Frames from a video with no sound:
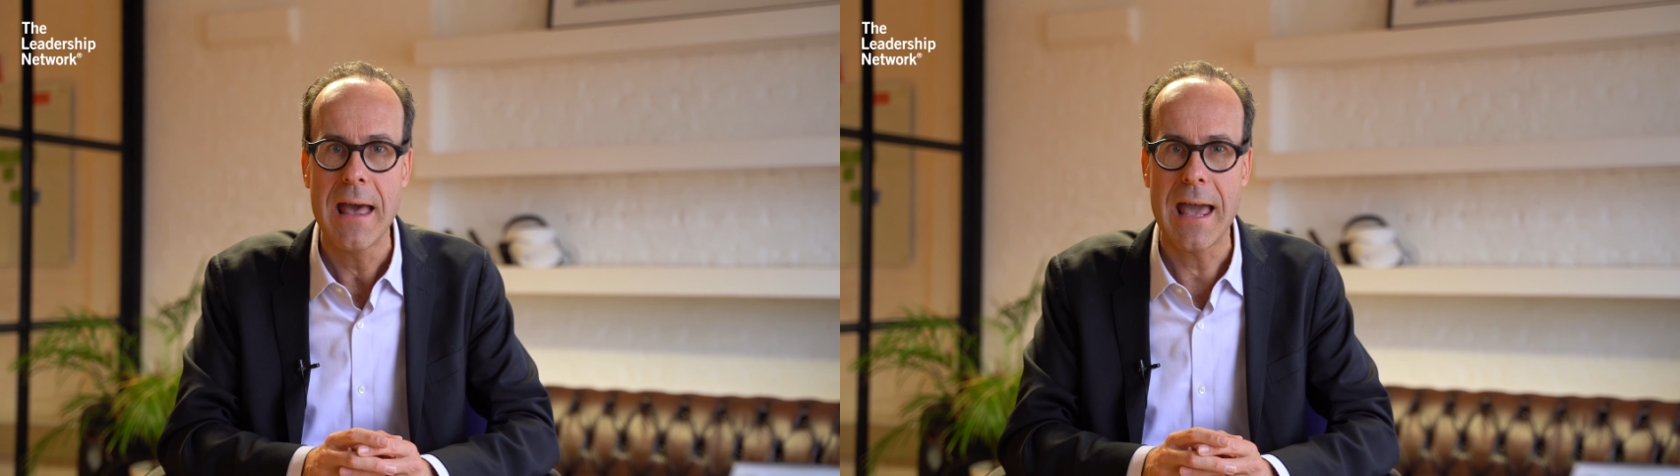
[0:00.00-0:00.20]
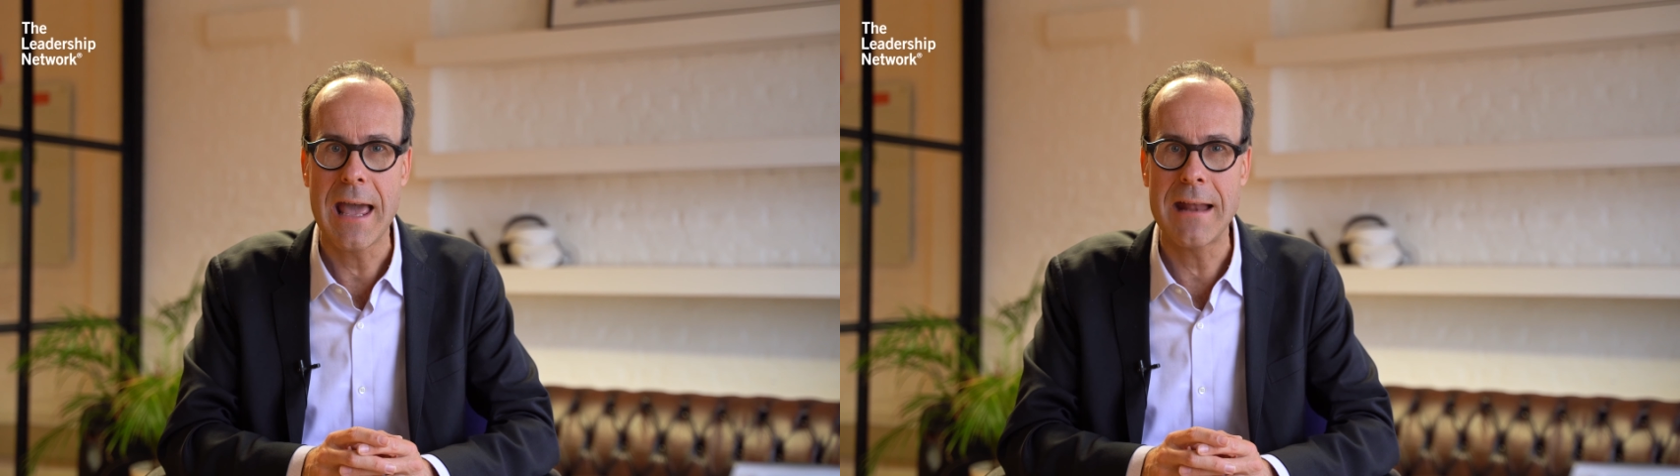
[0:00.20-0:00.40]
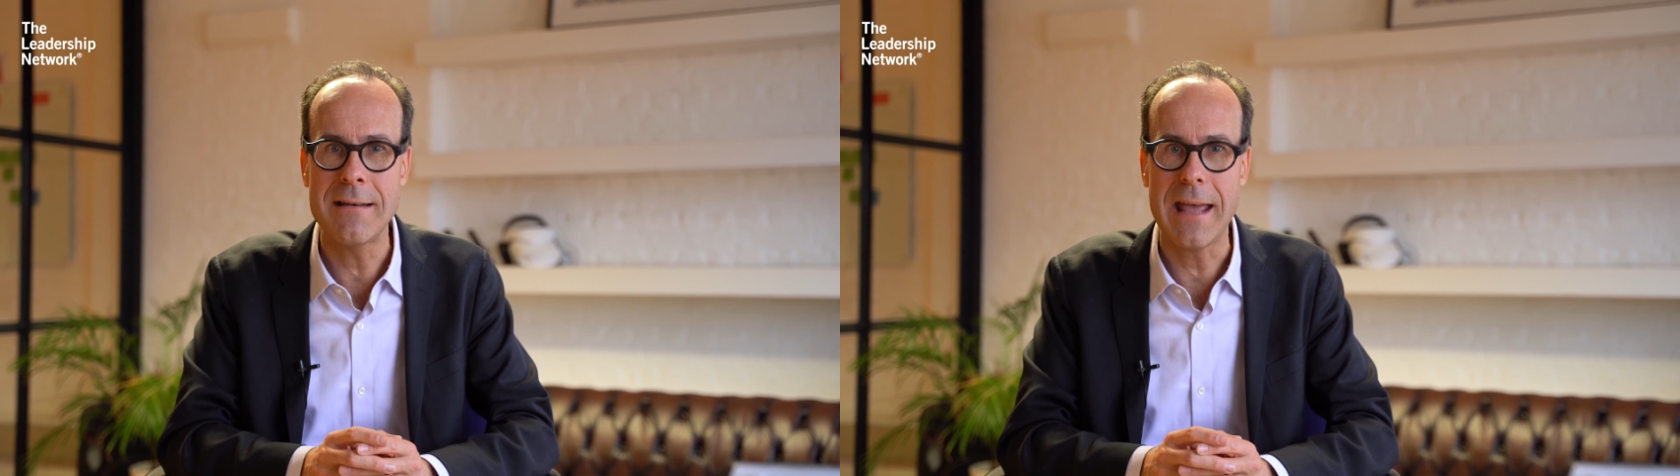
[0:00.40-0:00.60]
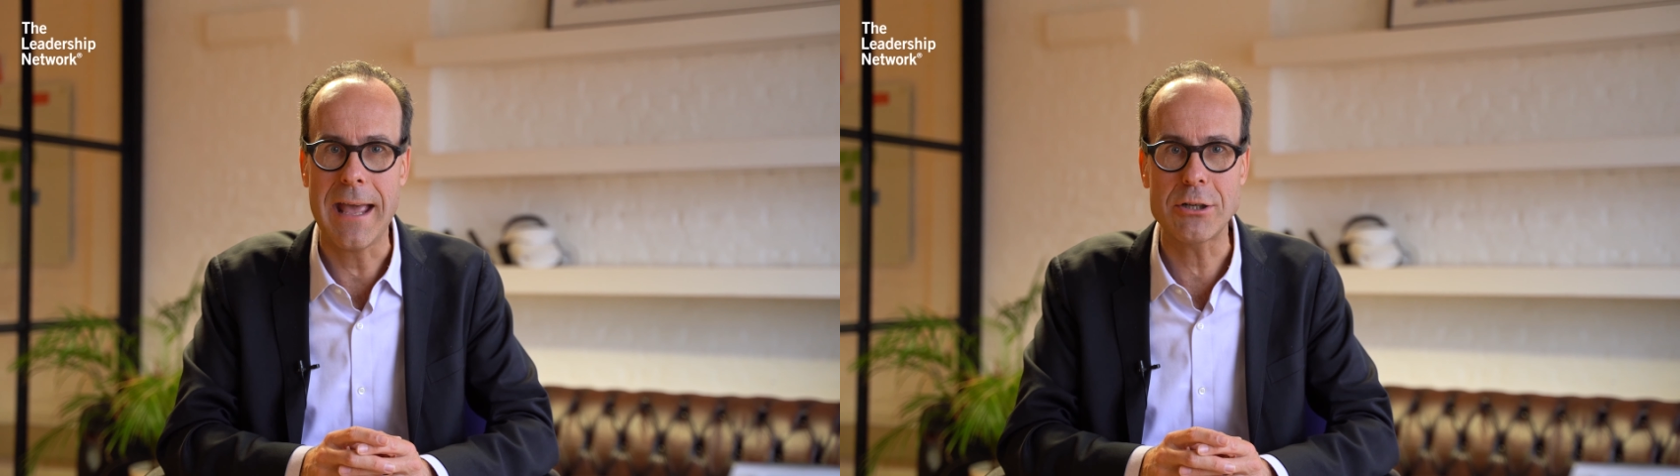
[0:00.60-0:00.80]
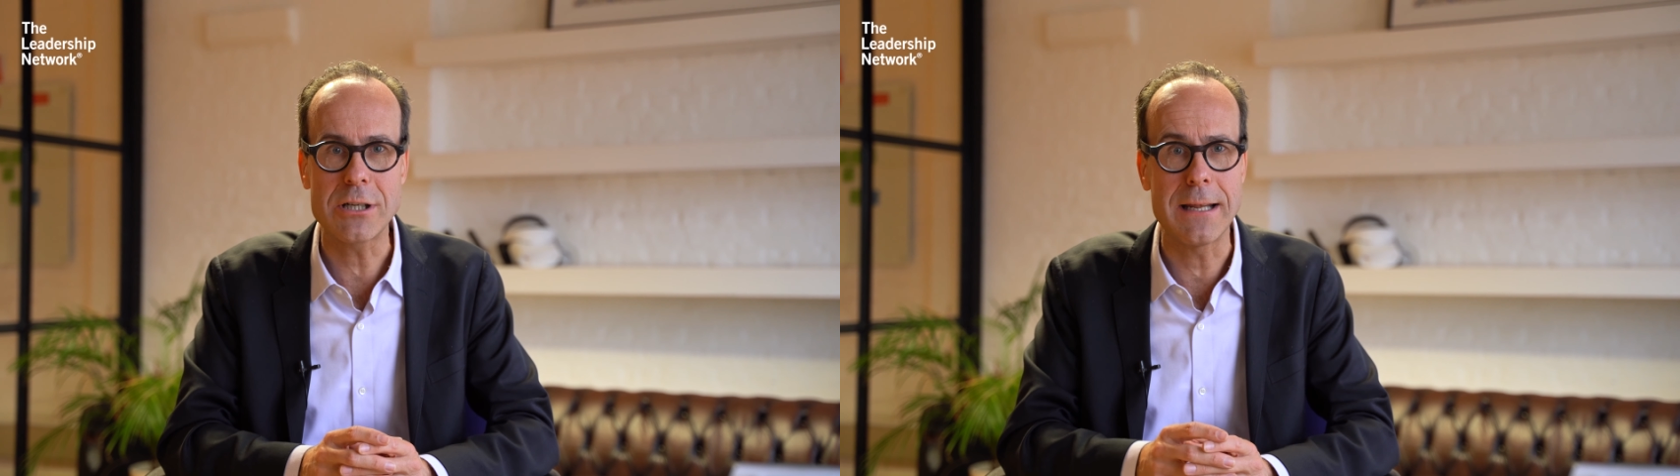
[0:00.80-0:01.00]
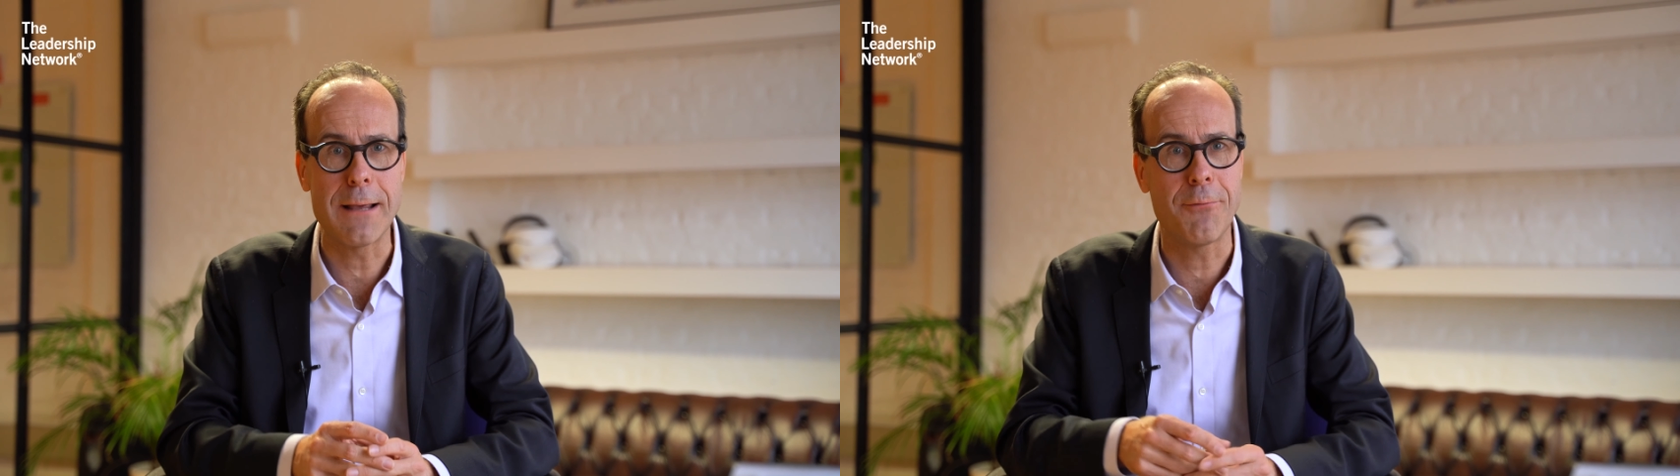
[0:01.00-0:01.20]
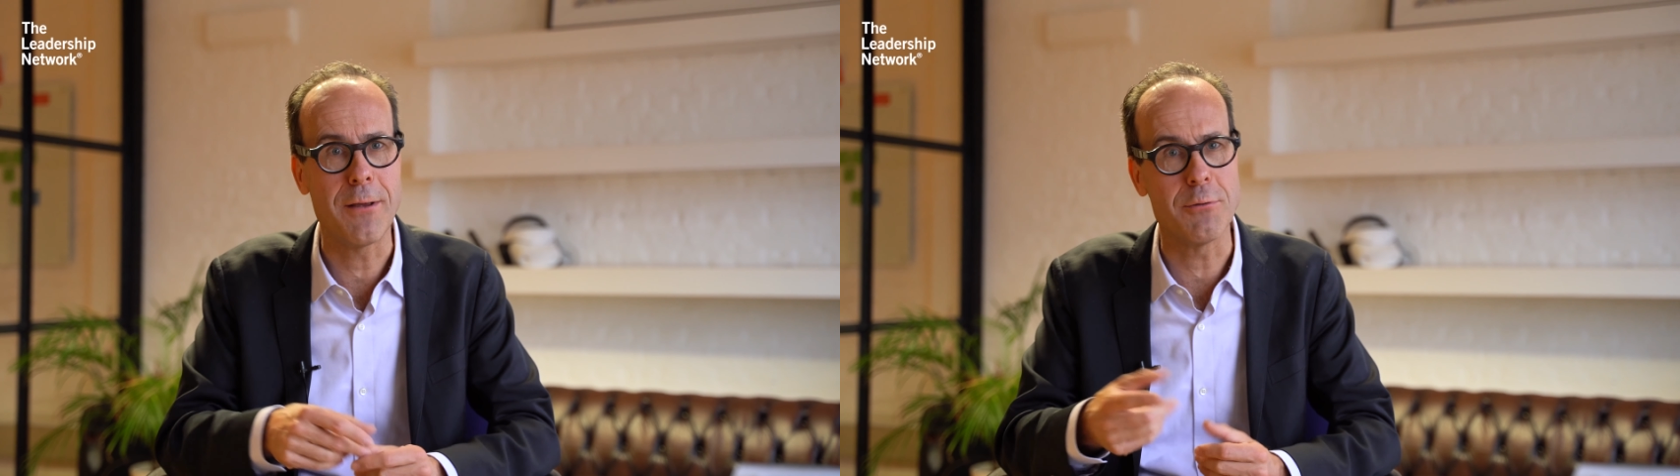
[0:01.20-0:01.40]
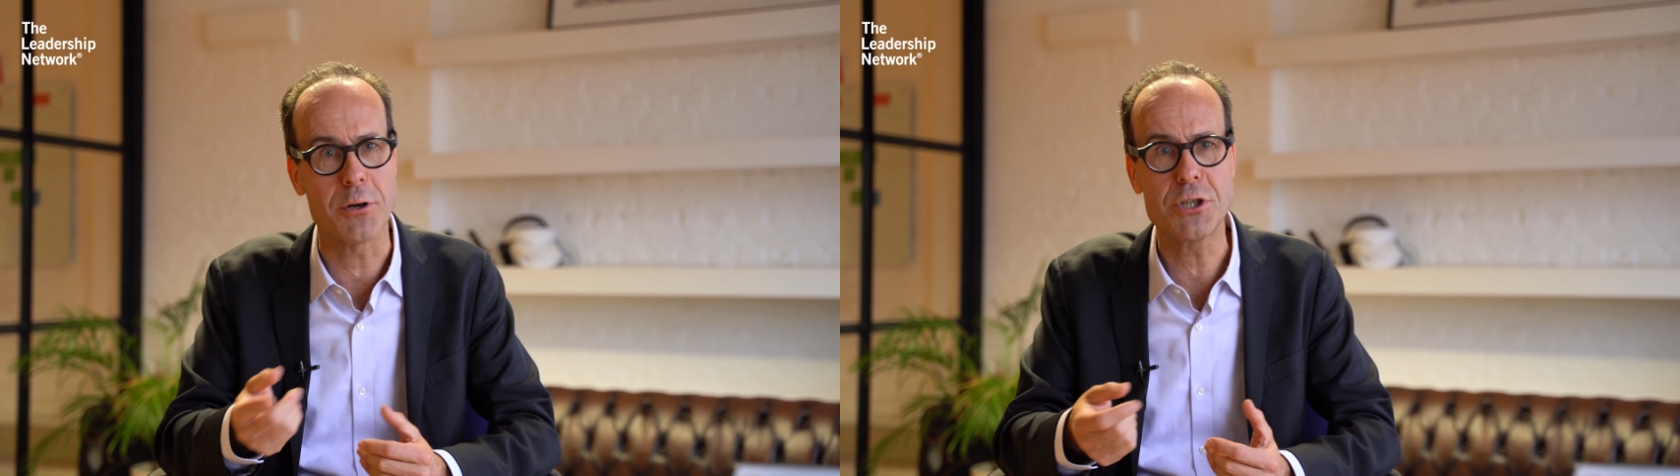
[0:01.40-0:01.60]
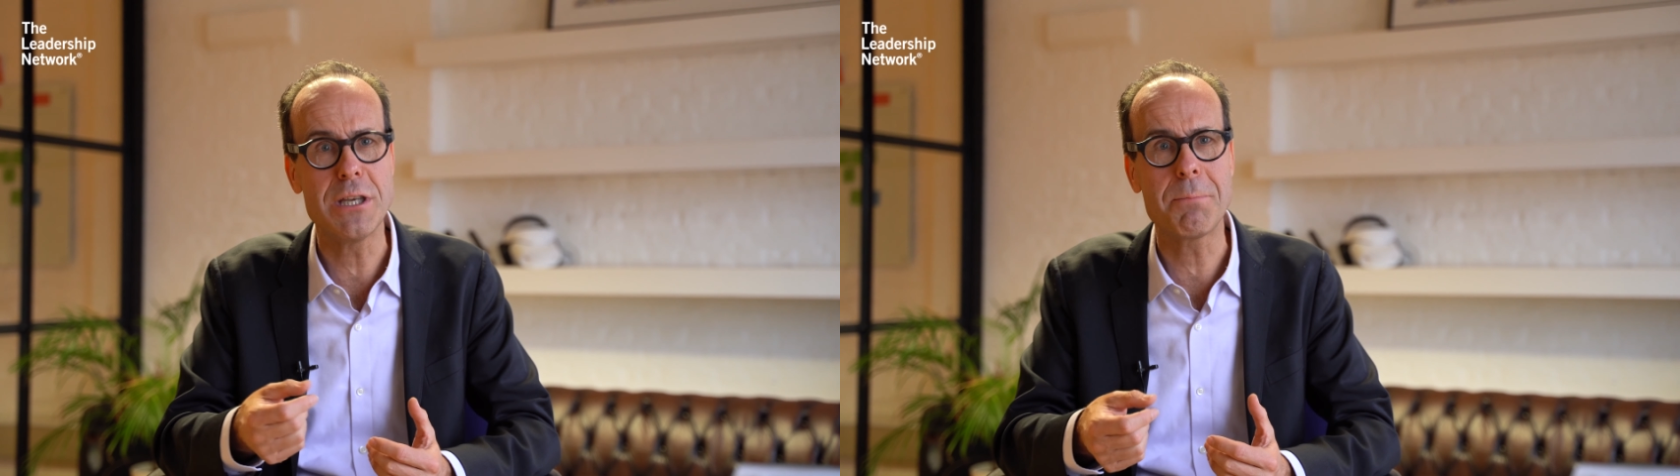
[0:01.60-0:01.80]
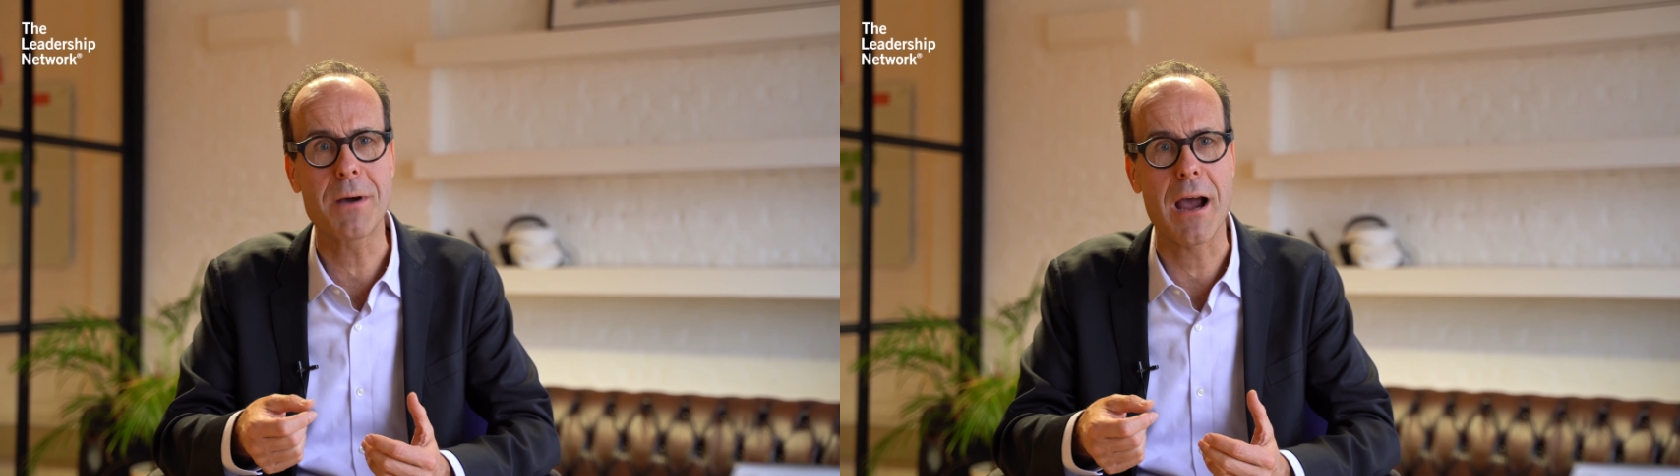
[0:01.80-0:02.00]
And actually if in your
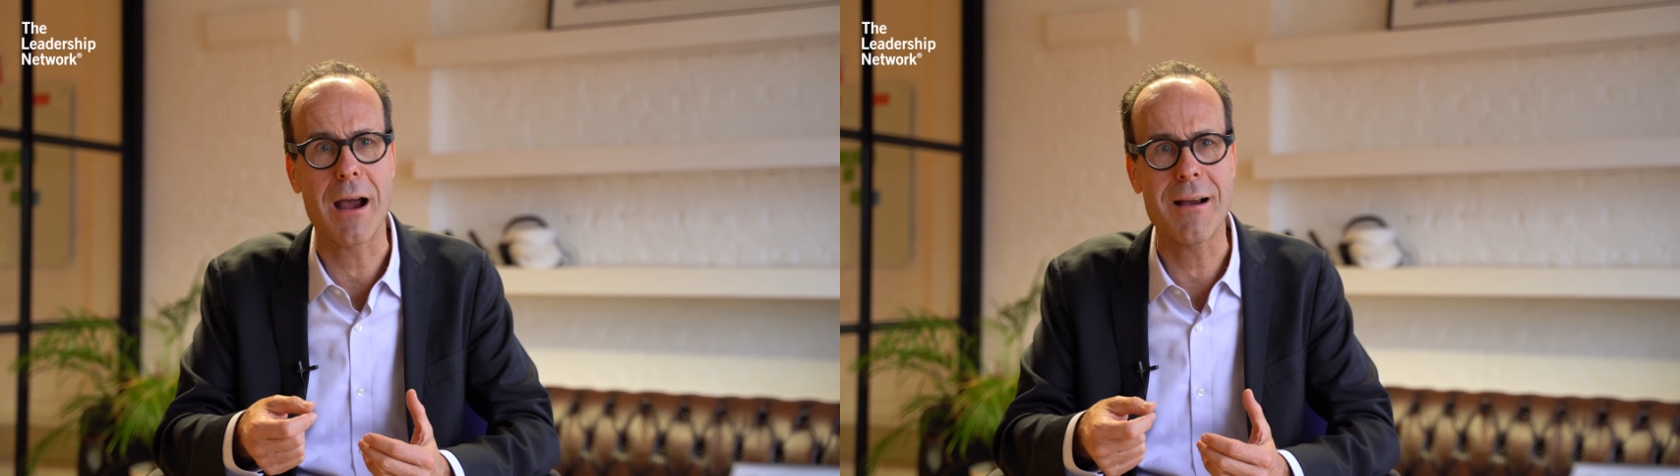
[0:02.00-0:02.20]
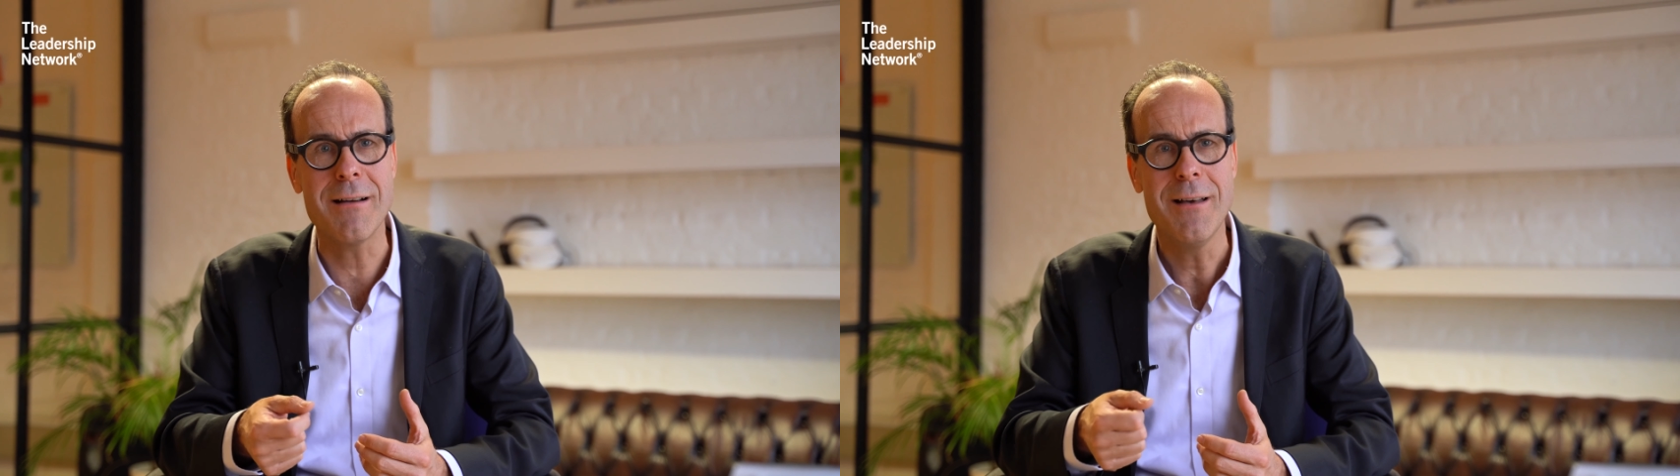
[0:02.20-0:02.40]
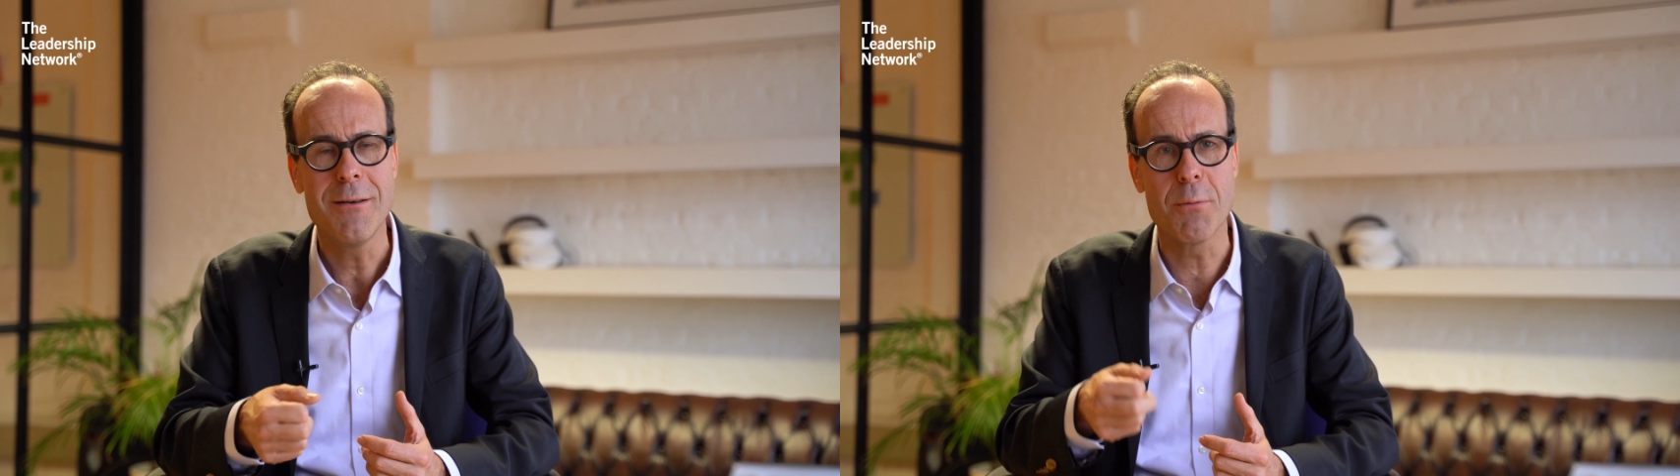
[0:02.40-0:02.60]
cheap car